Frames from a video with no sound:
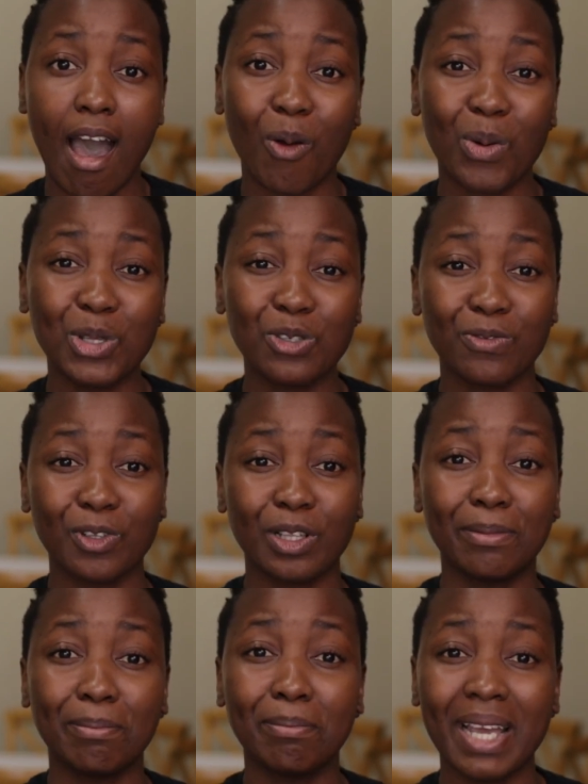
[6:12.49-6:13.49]
I want to
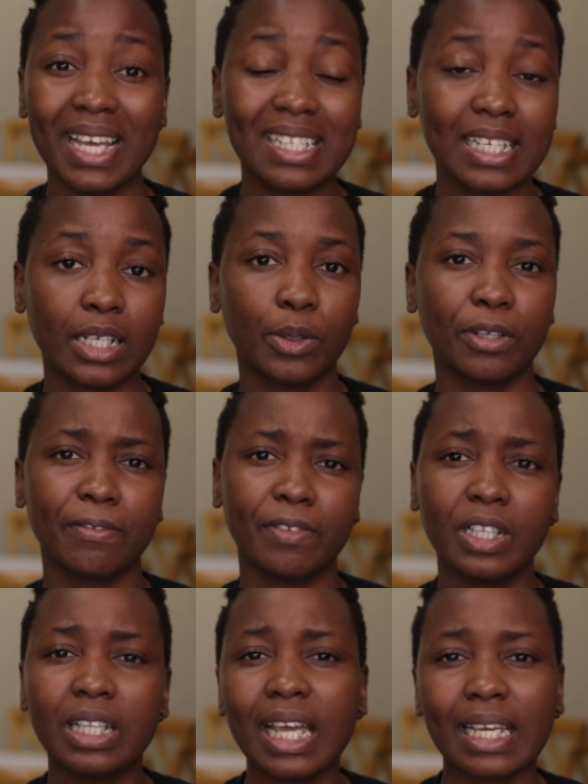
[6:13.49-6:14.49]
feel amazing. I want to
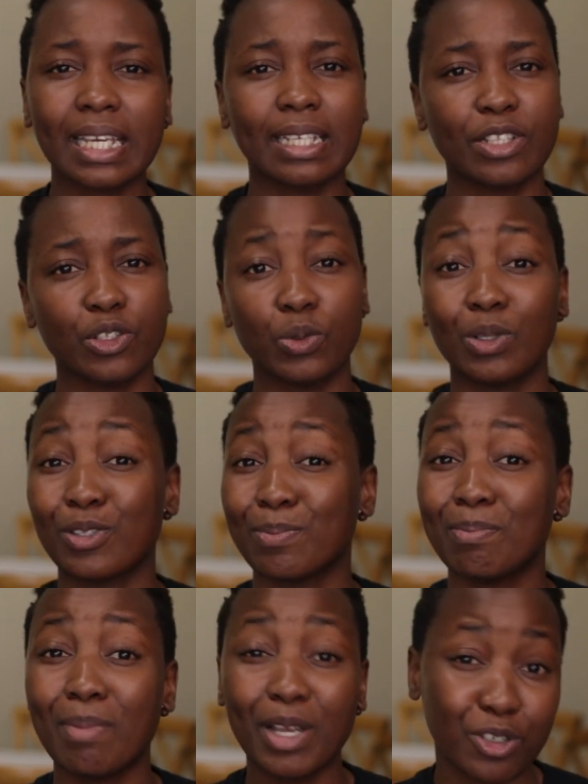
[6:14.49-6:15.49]
feel like I can do as
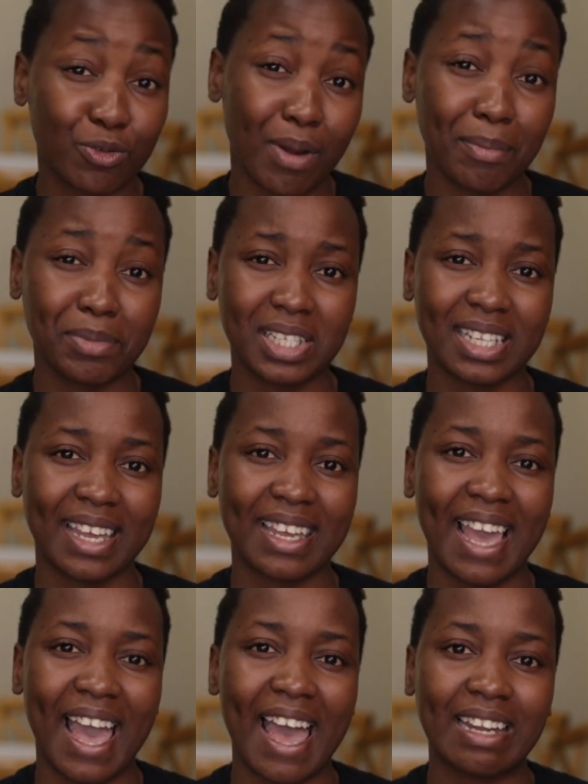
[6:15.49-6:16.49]
much reps as I
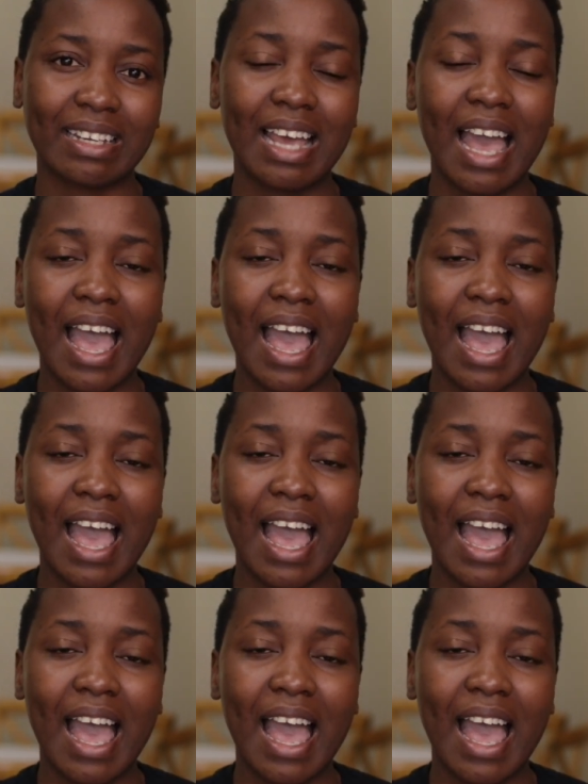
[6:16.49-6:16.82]
can